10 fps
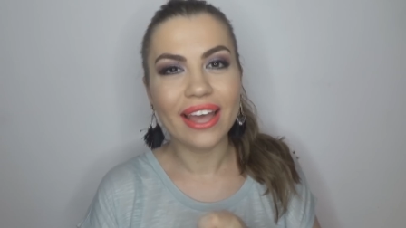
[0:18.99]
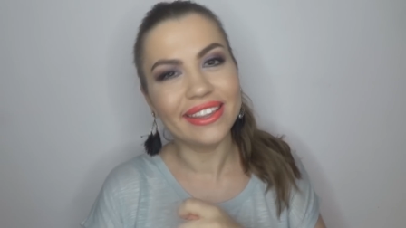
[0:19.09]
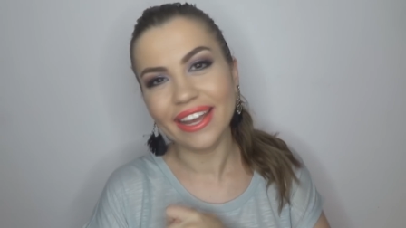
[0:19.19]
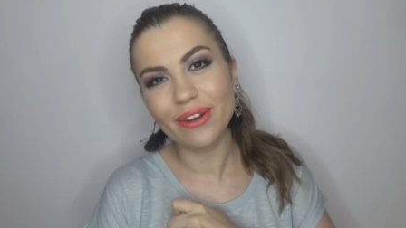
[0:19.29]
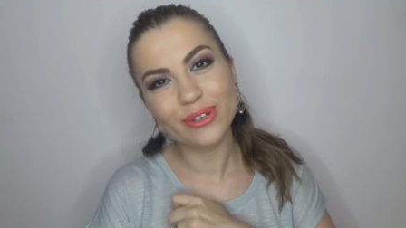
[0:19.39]

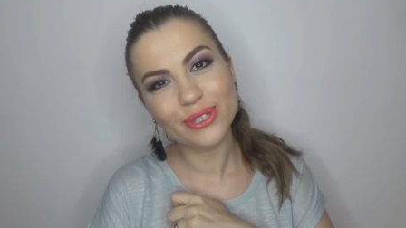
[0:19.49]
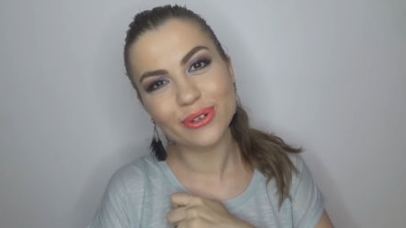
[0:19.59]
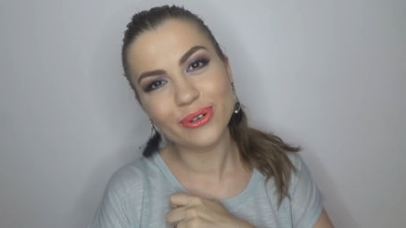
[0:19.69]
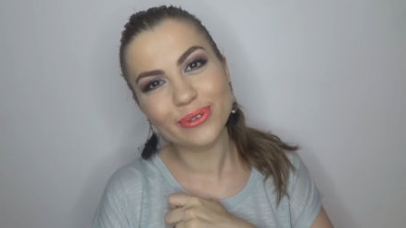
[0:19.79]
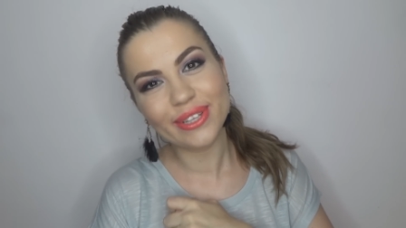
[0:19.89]
and I
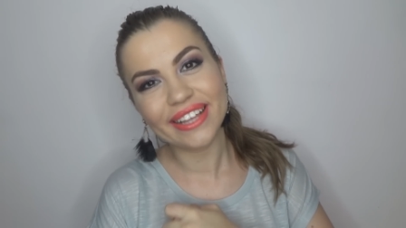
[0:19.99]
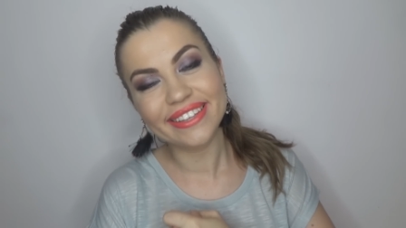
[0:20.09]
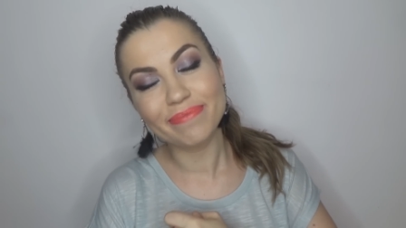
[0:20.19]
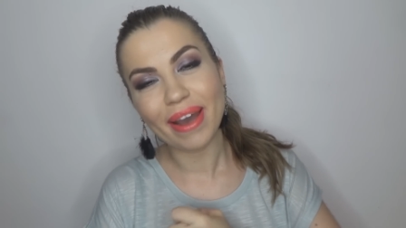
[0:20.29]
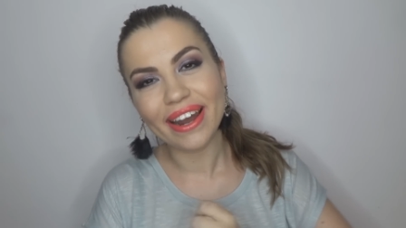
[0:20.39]
also know
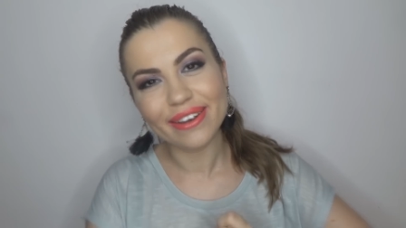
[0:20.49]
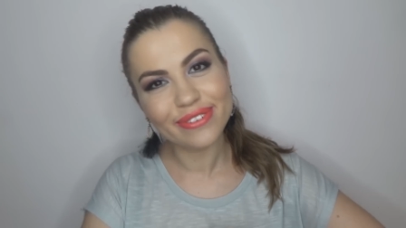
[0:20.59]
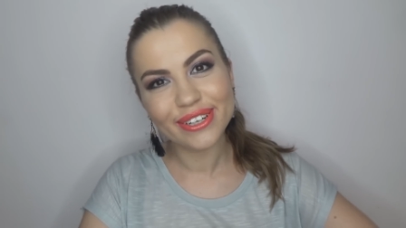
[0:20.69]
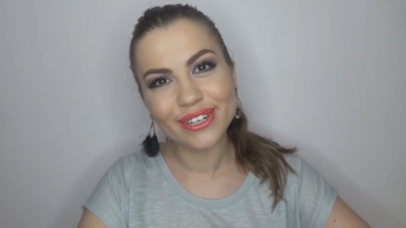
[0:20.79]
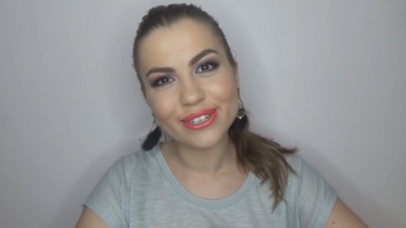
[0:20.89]
that my
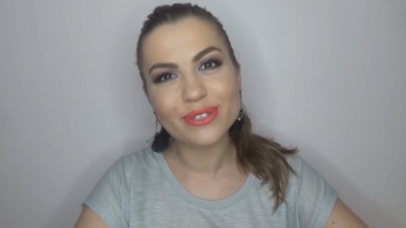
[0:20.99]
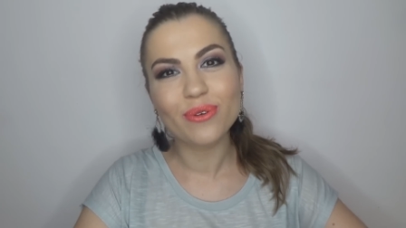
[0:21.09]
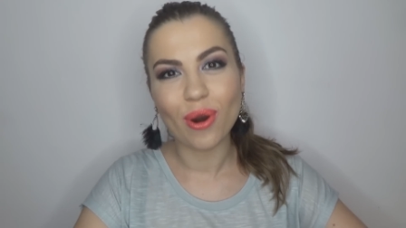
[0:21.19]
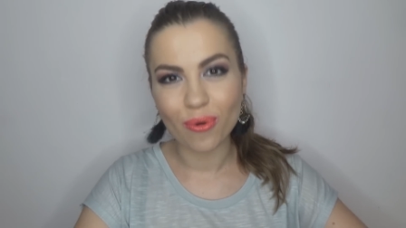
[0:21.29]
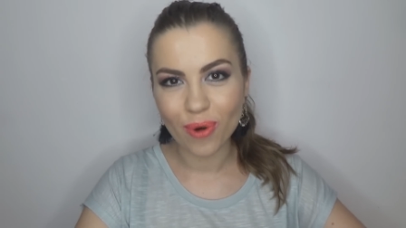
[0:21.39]
lovely girls
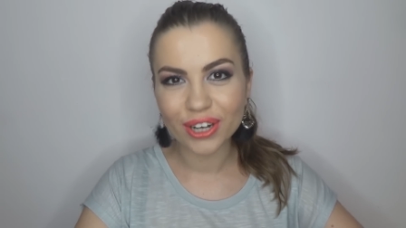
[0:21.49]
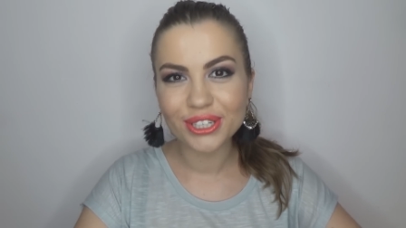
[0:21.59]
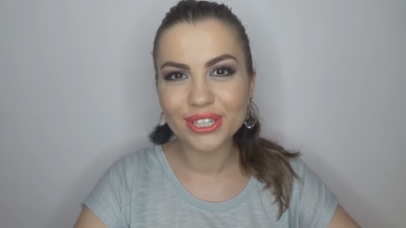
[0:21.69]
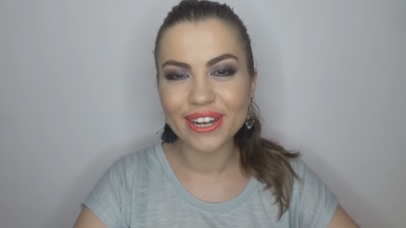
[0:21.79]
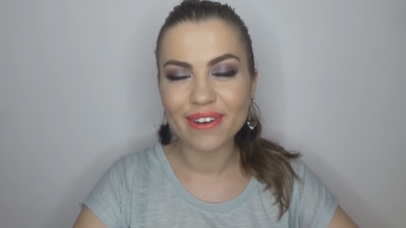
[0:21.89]
who are
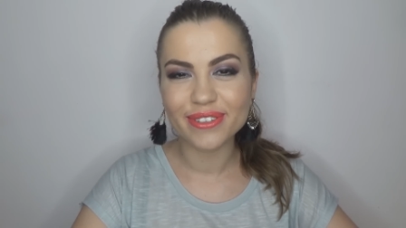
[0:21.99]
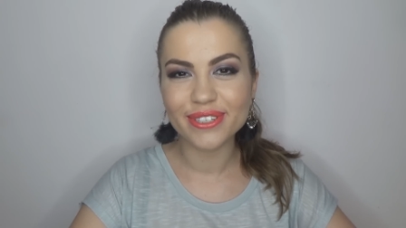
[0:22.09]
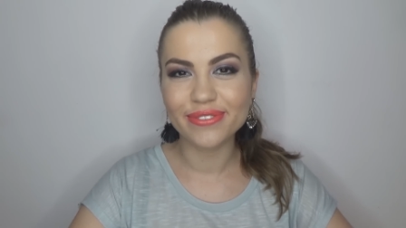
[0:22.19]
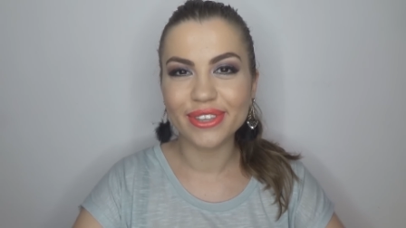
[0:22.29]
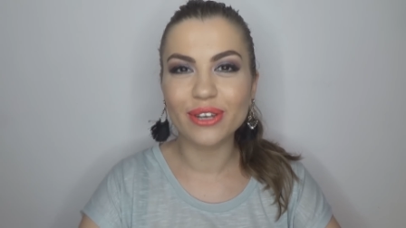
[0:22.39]
watching now
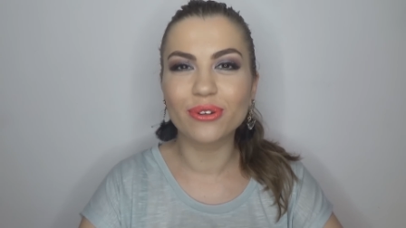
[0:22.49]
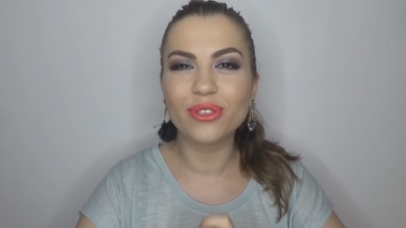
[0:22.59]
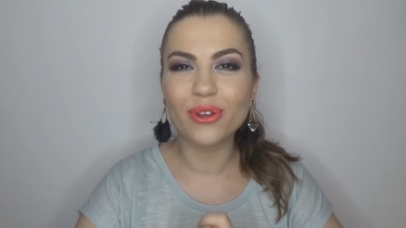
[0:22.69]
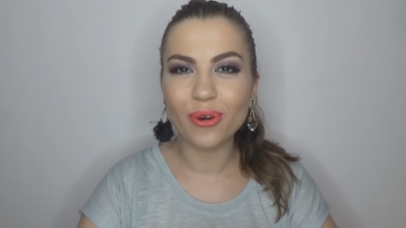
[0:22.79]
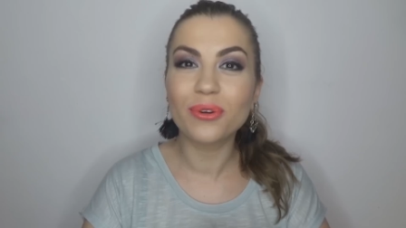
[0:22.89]
this video
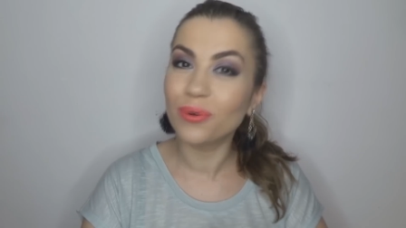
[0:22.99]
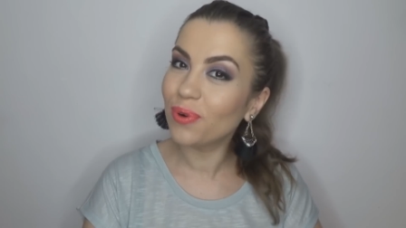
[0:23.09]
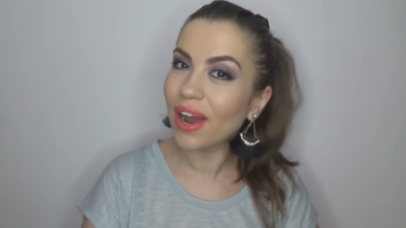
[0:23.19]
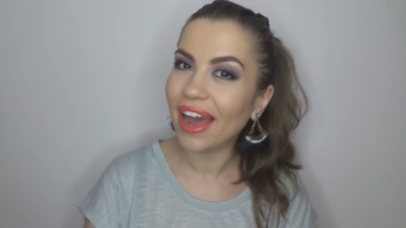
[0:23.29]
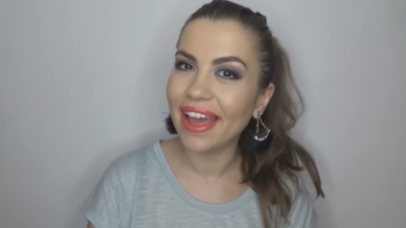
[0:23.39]
know
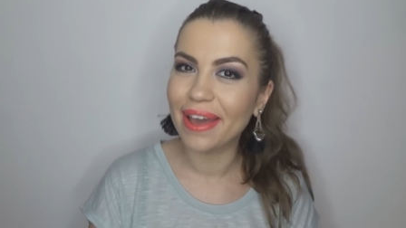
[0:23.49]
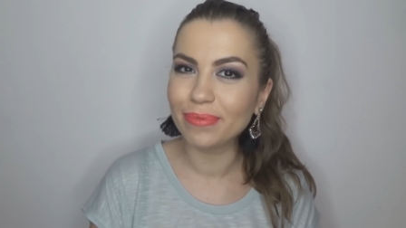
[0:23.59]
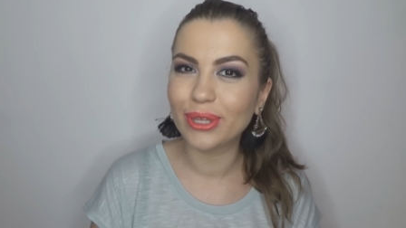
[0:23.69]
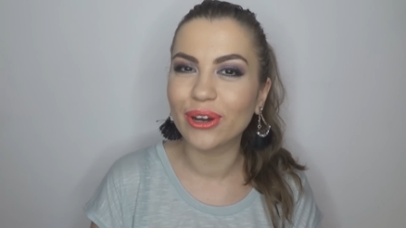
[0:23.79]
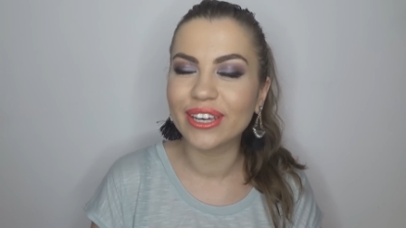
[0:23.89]
who I
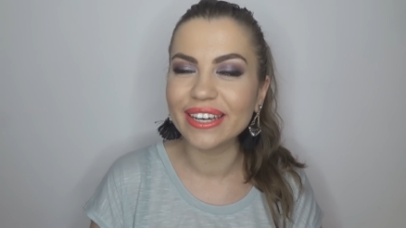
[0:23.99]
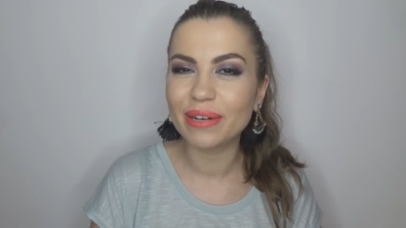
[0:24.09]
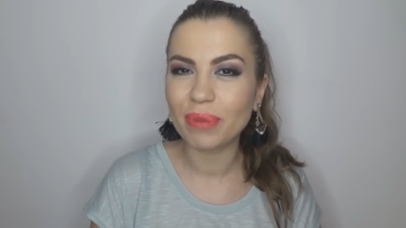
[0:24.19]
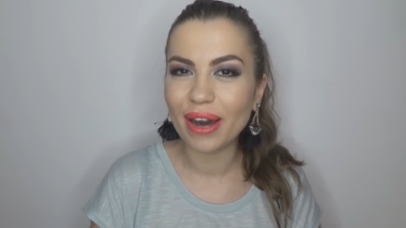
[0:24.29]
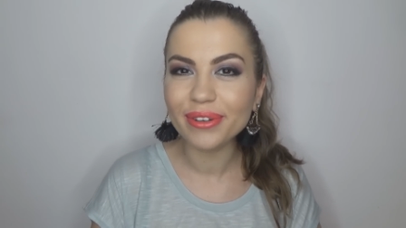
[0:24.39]
am talking
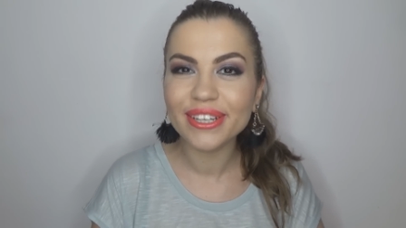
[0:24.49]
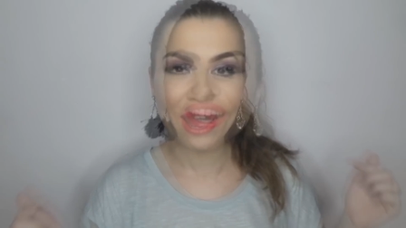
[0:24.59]
about.